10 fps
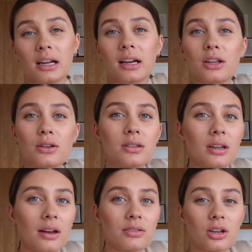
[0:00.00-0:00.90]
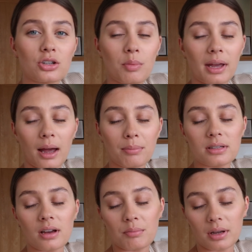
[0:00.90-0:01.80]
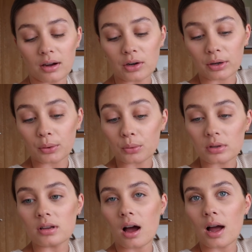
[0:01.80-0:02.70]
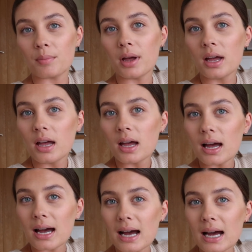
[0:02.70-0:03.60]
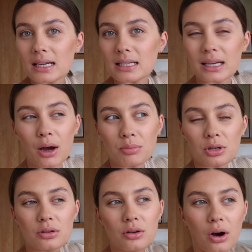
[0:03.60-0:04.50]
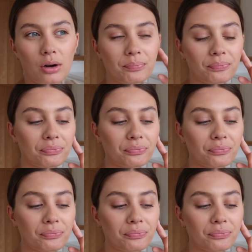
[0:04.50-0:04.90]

Like, I used to have such a big appetite and be hungry all the time, and now I'm just not.